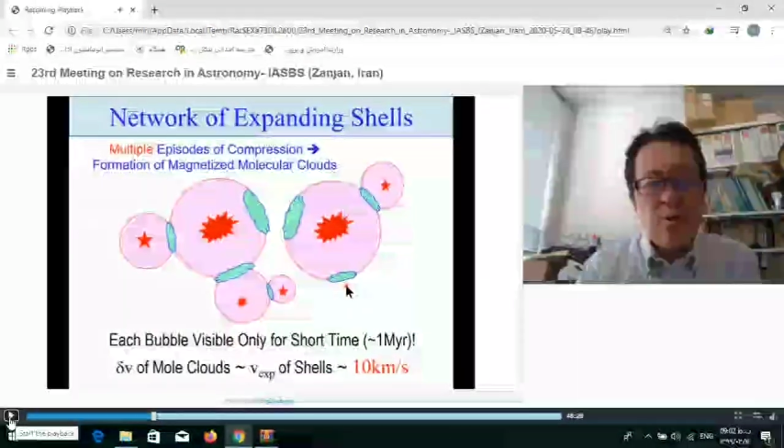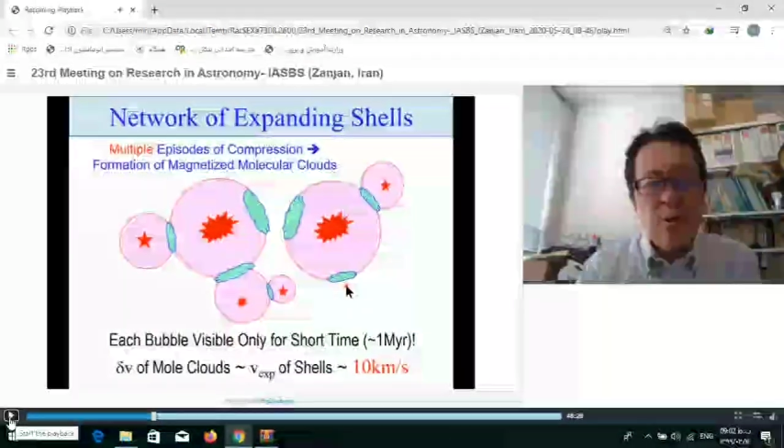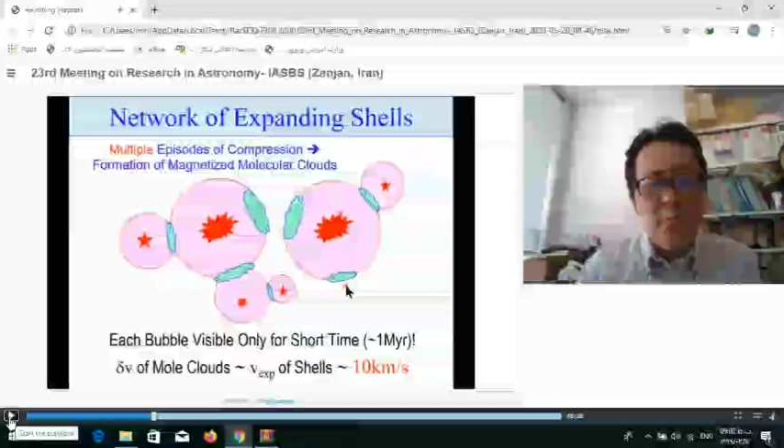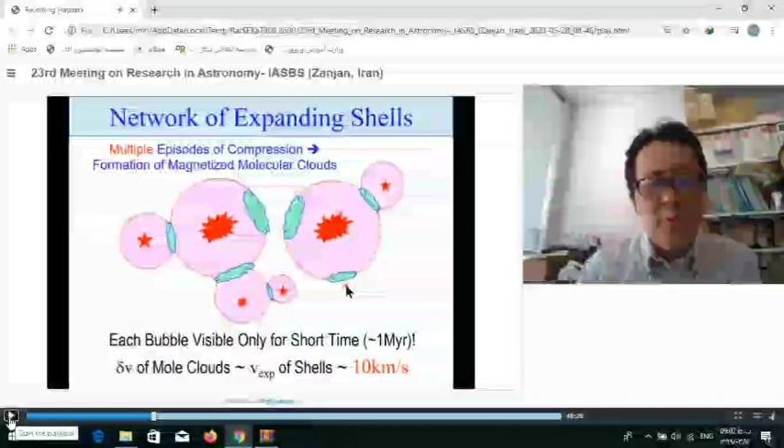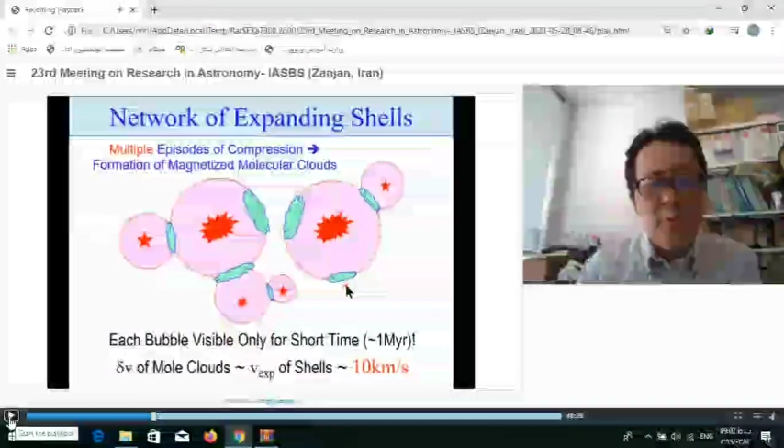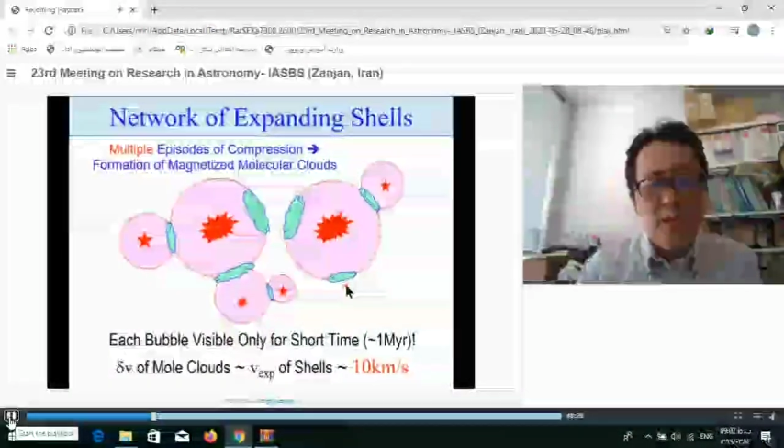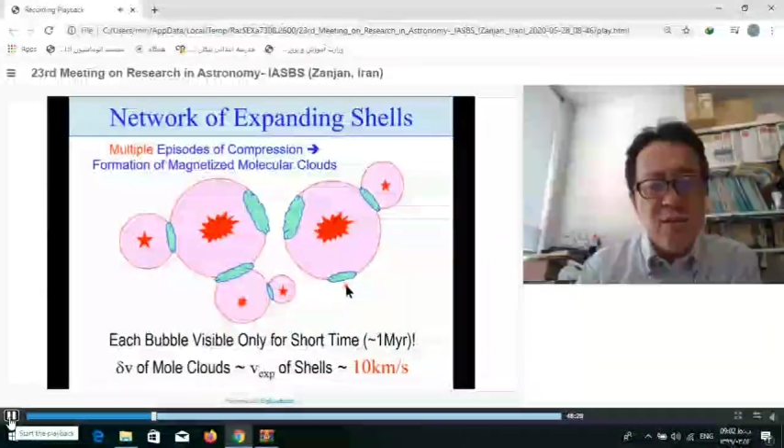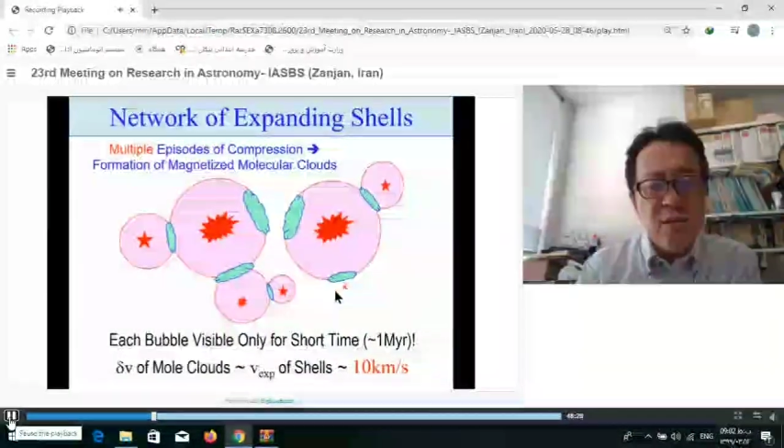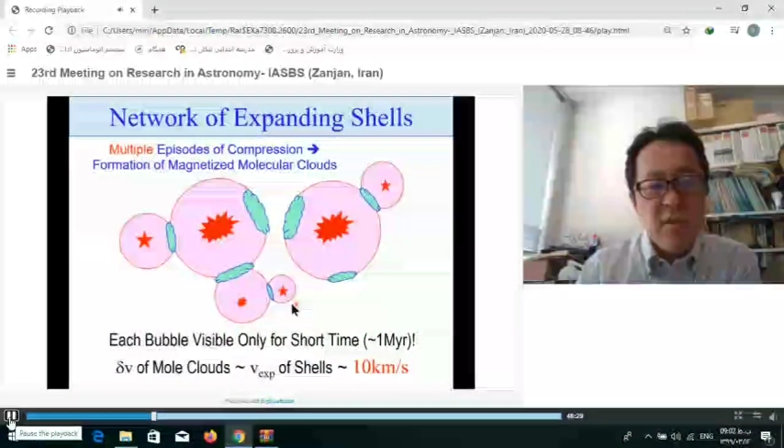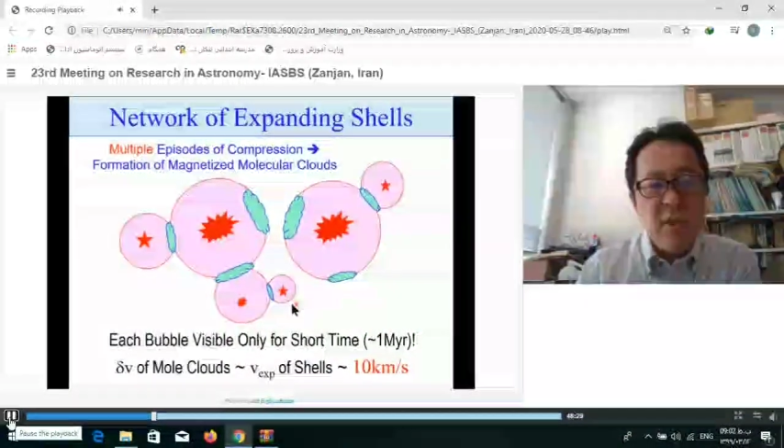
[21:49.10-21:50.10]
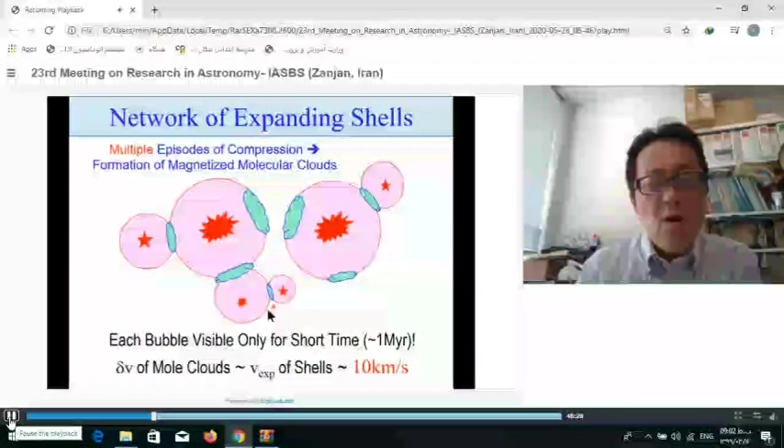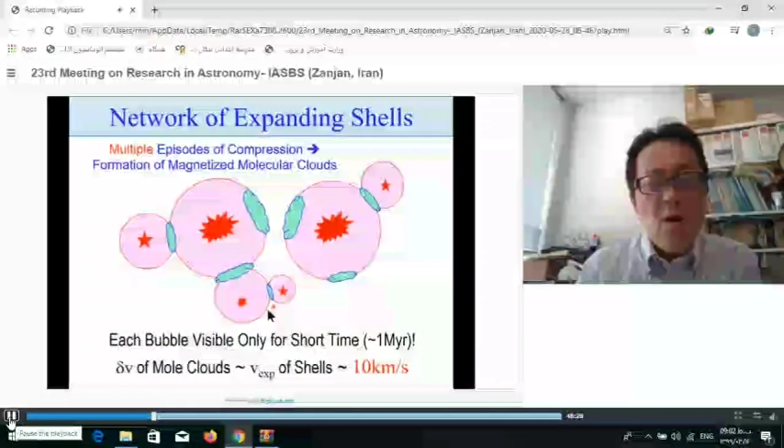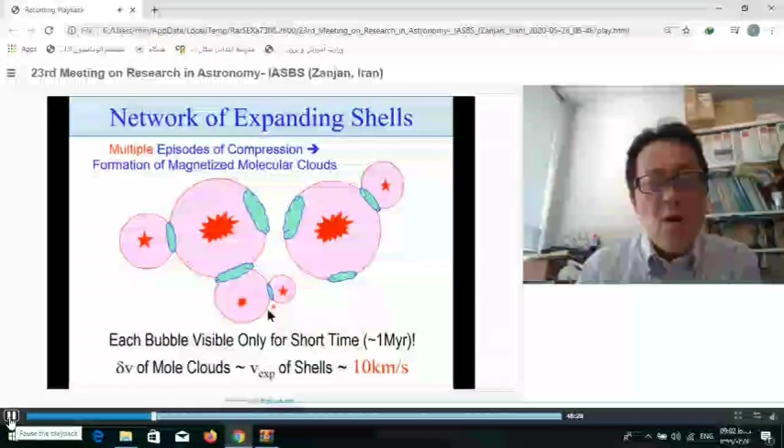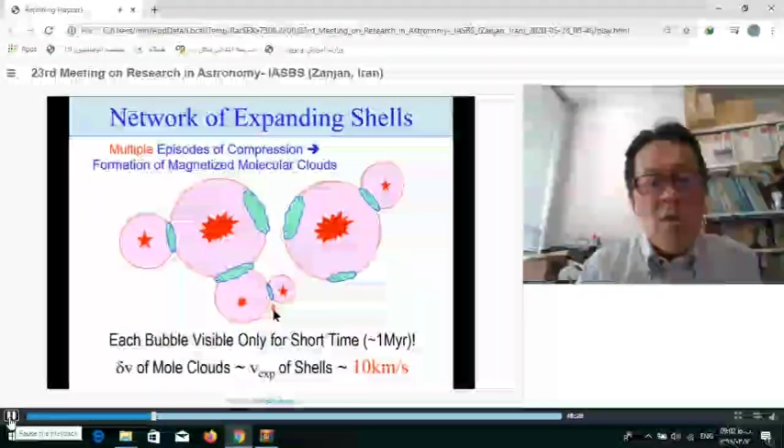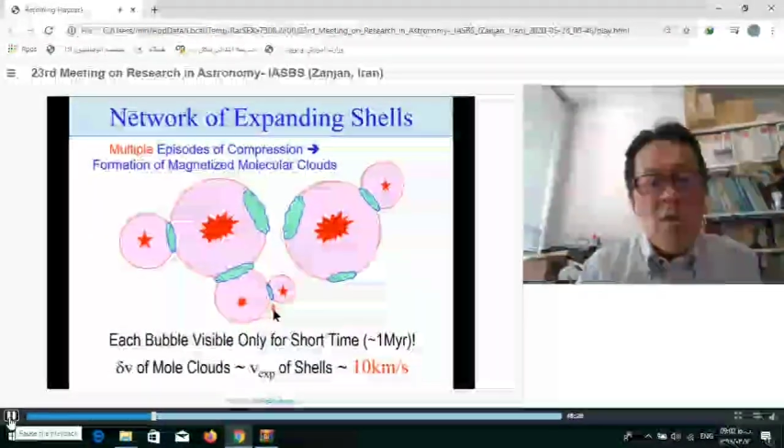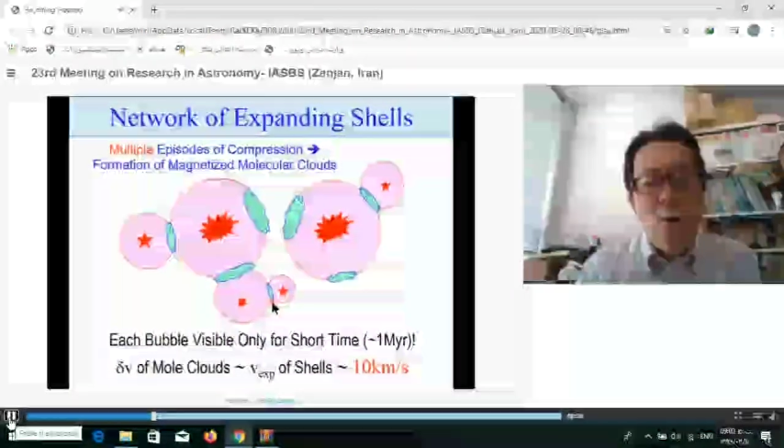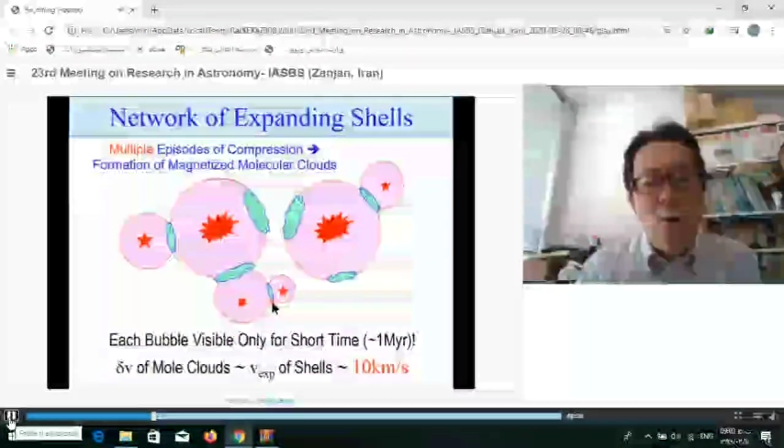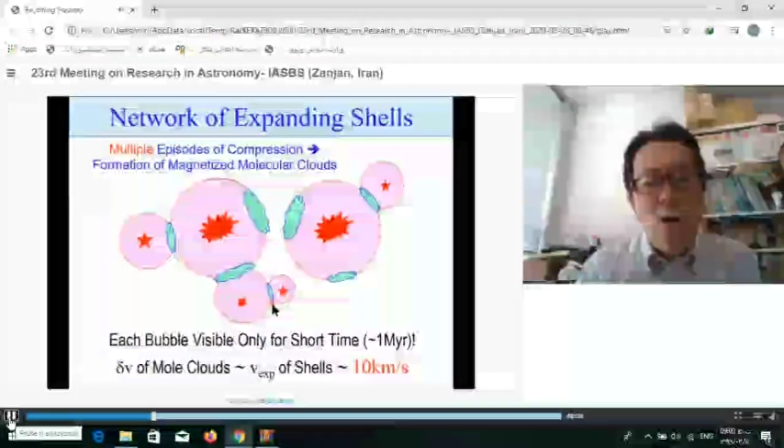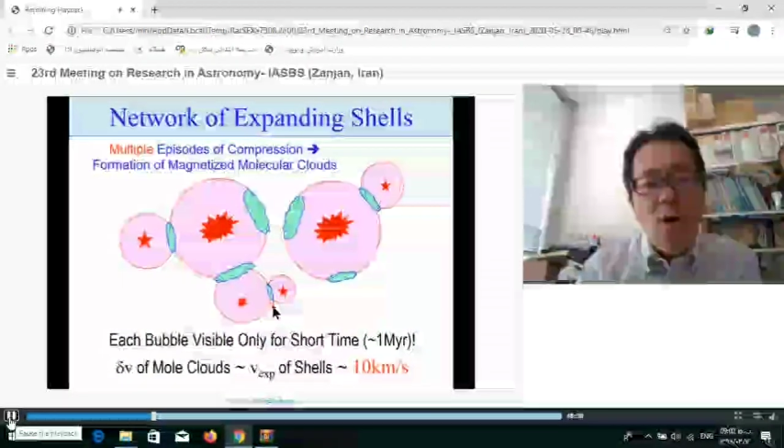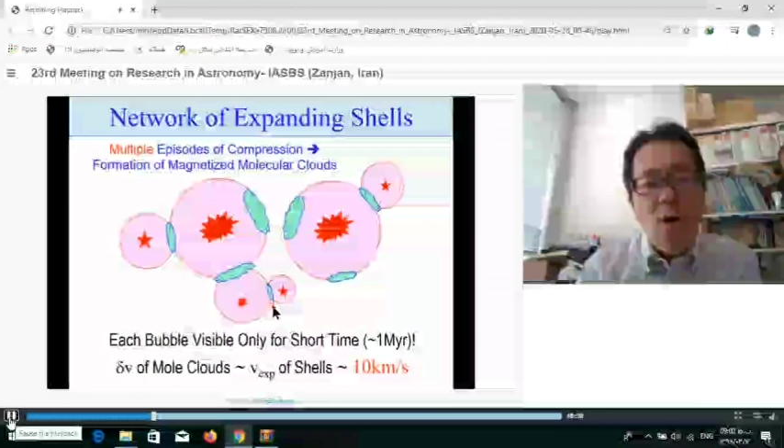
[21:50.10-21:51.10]
compression,
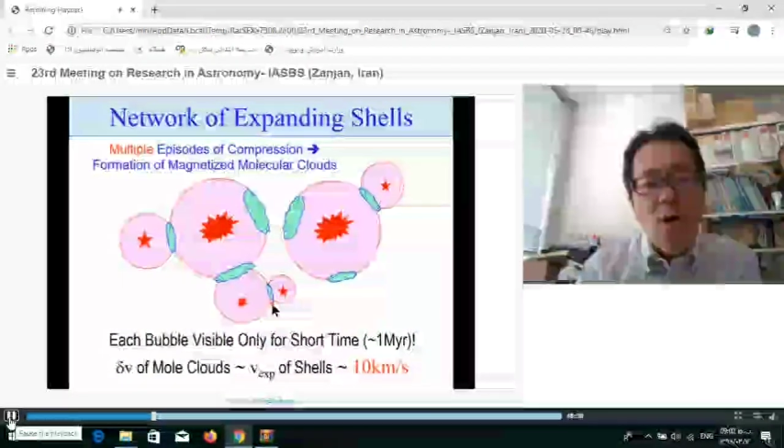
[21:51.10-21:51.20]
or